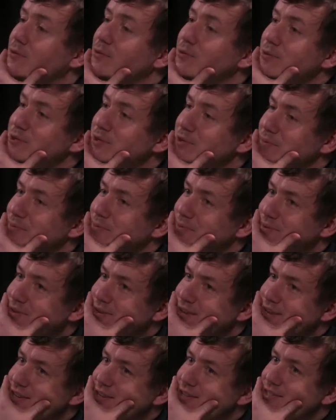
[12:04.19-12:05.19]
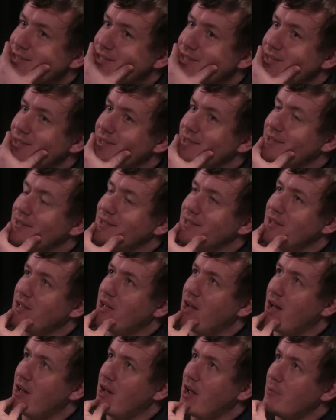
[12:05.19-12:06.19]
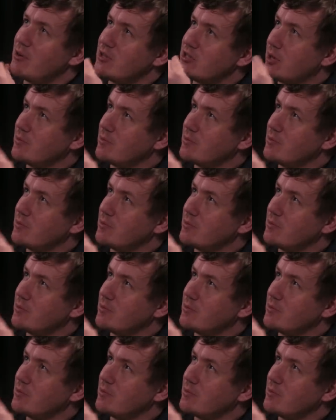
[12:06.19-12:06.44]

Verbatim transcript: yeah. awesome. Ah. Yeah. So how many